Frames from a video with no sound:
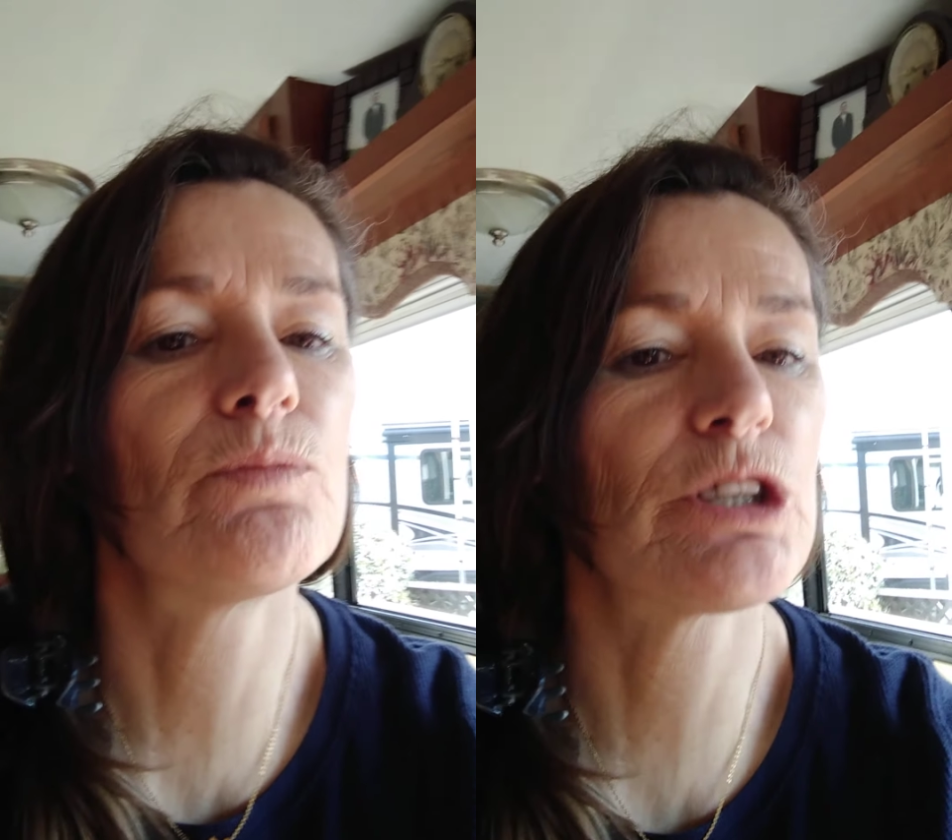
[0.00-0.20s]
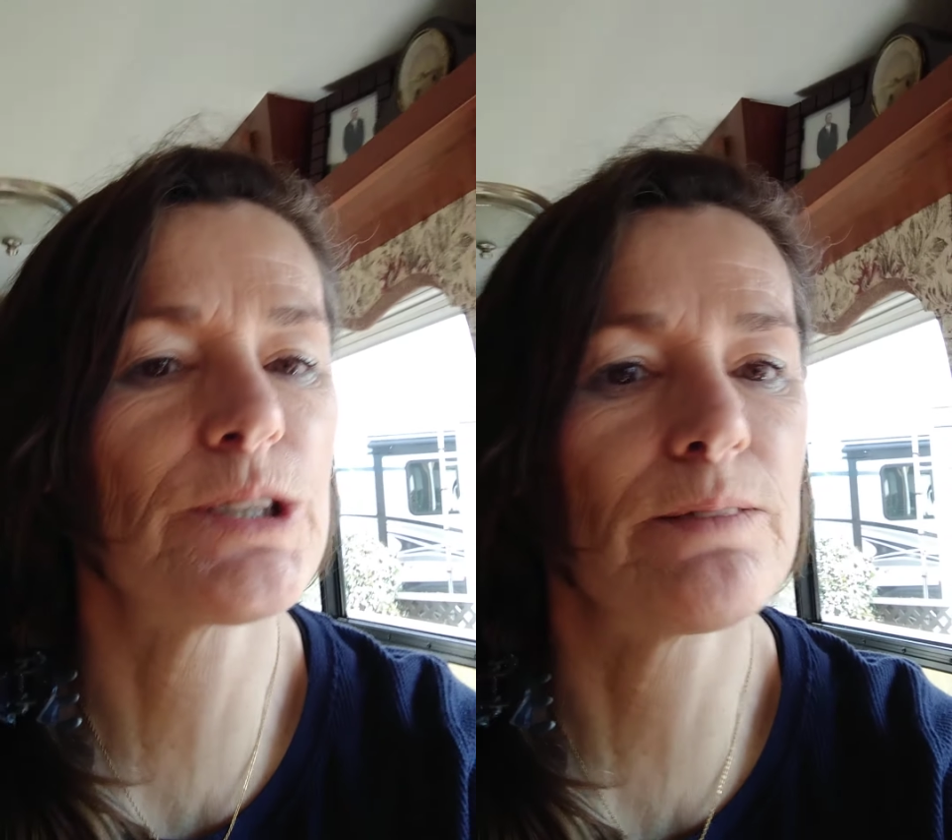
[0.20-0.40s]

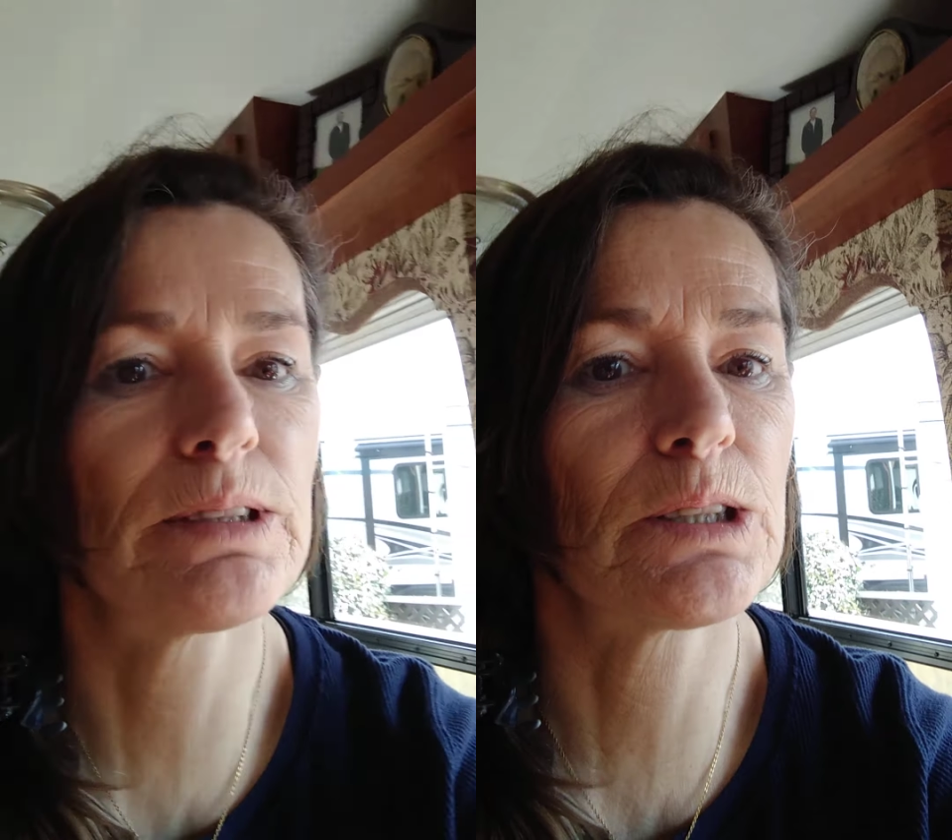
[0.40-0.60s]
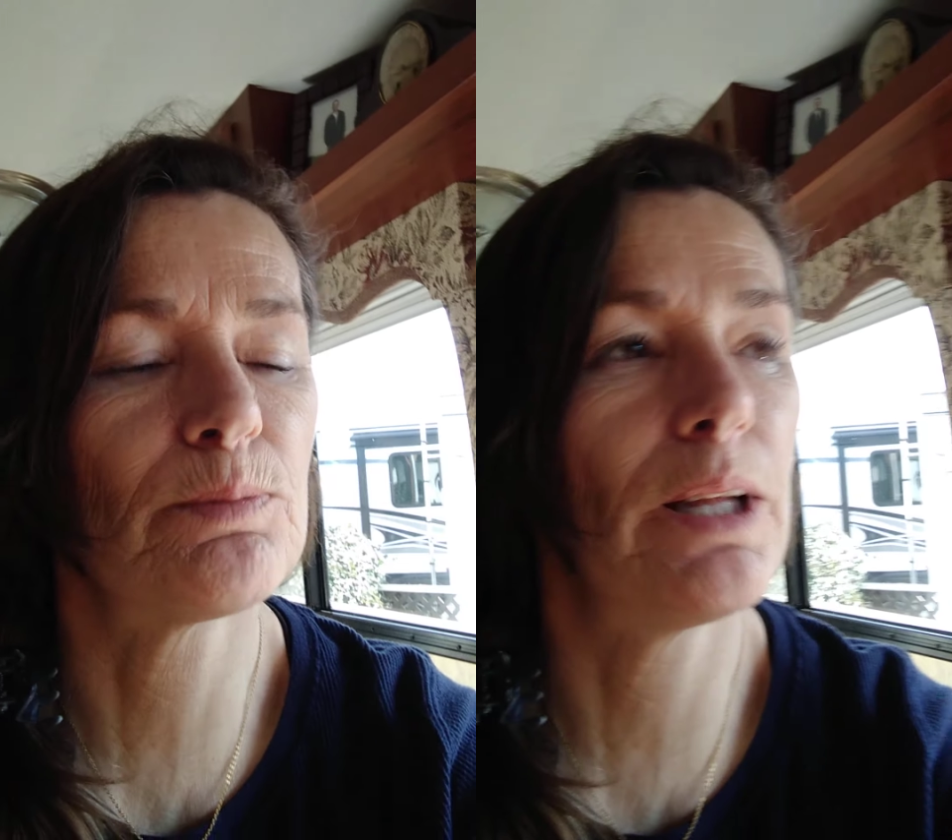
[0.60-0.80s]
just having
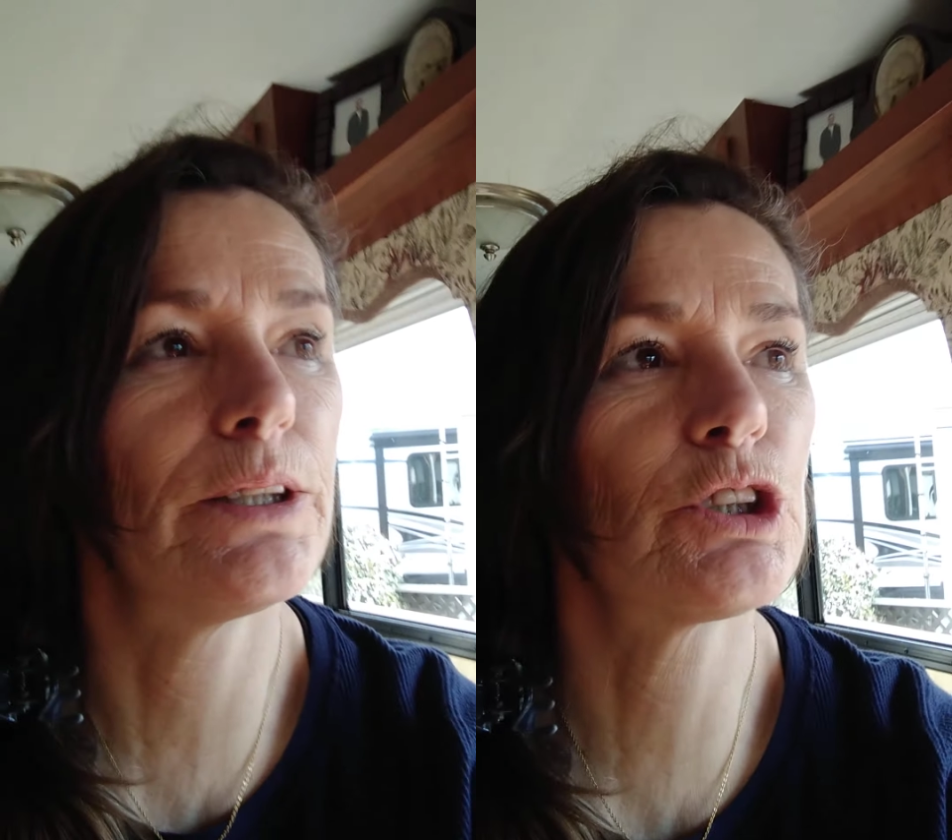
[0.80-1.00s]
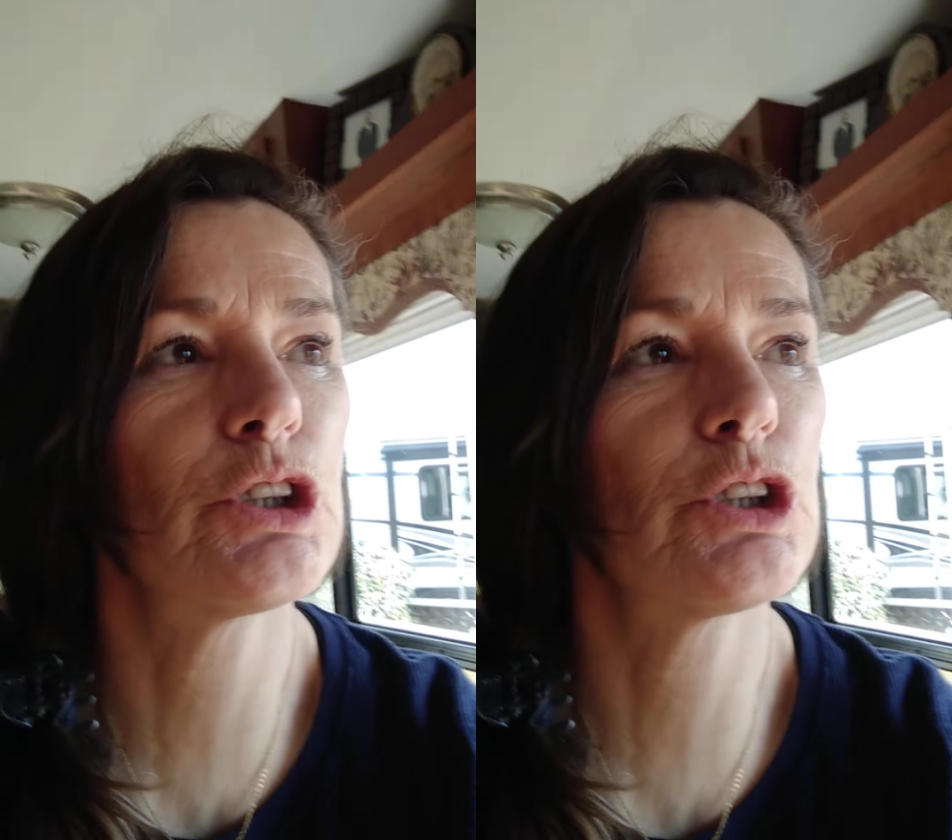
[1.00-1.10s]
some lunch.